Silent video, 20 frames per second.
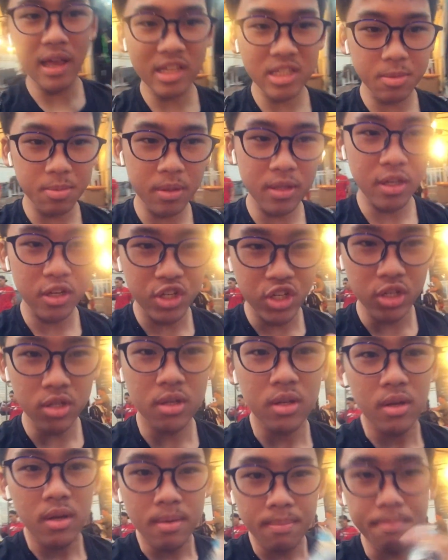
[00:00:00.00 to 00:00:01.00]
explanation.
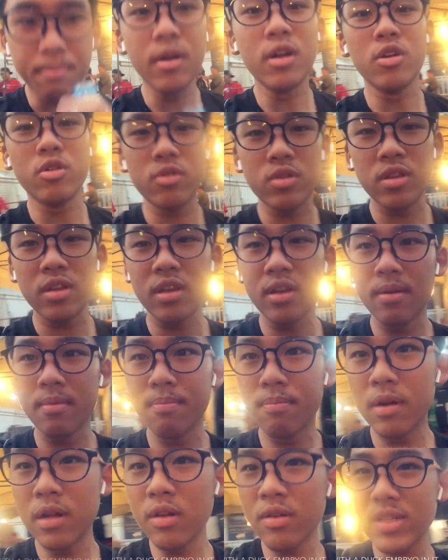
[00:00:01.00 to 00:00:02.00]
Balut.
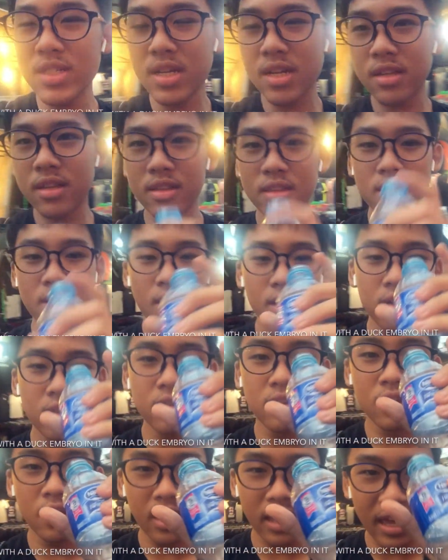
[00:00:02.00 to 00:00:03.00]
Balut is a
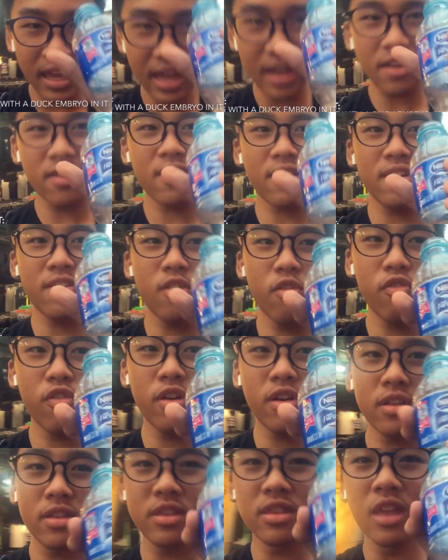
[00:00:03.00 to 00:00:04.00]
egg, right, with
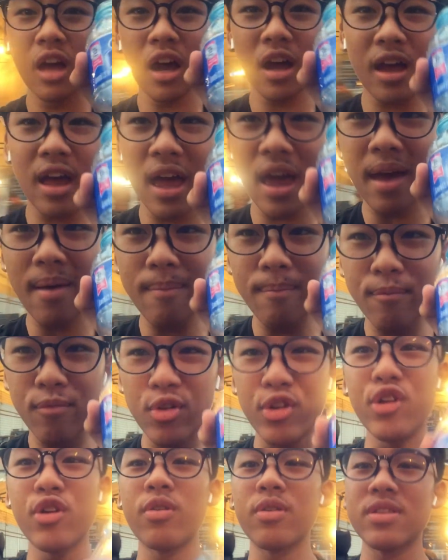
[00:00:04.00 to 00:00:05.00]
a duck
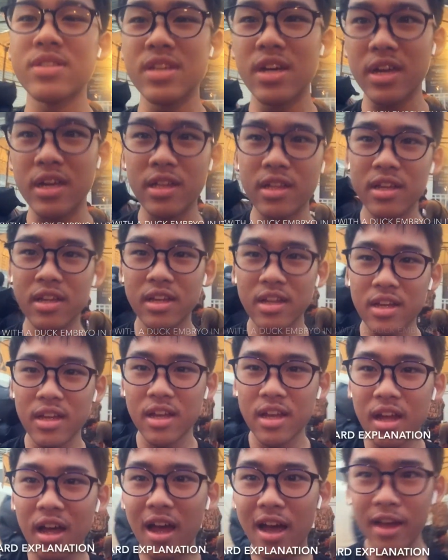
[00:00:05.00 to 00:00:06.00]
embryo inside.
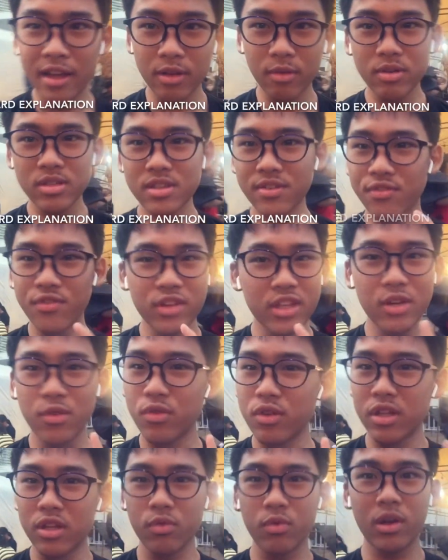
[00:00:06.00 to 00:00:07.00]
I know it's a really,
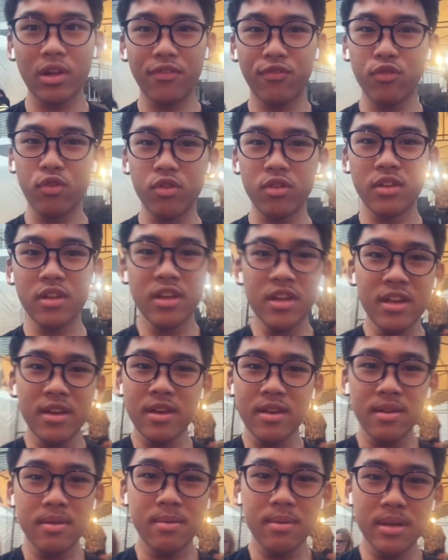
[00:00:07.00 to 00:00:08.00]
really weird food.
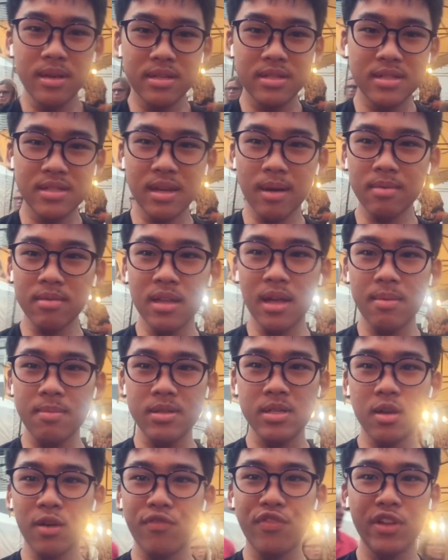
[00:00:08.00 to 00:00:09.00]
Sometimes
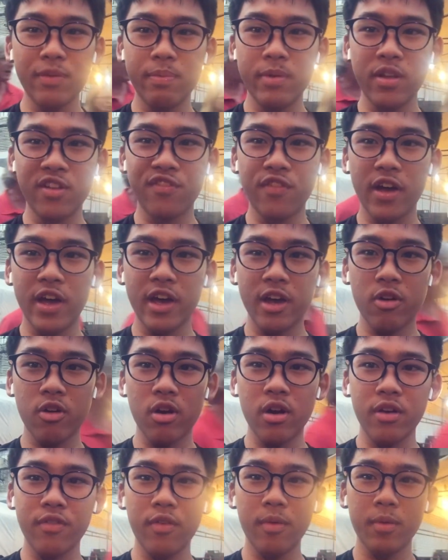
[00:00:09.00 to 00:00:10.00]
it's called Filipino
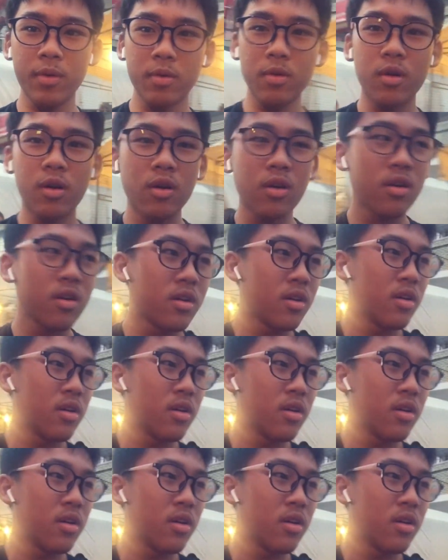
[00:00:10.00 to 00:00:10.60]
Viagra, if I'm not wrong.